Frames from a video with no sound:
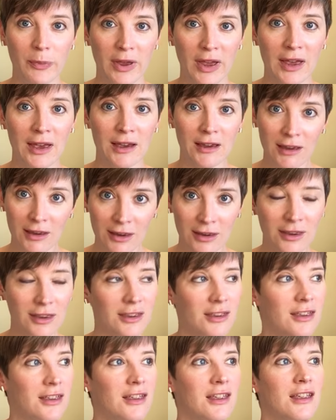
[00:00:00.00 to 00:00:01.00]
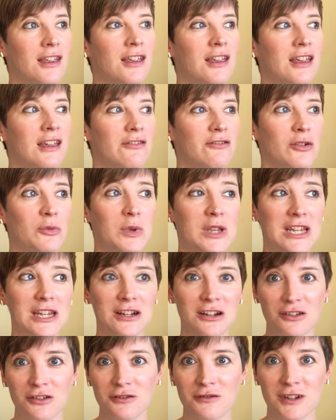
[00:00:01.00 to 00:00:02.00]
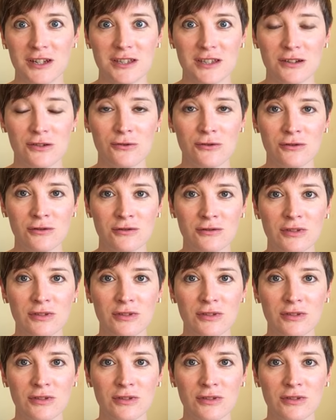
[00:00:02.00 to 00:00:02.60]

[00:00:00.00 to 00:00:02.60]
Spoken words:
back if I make another video.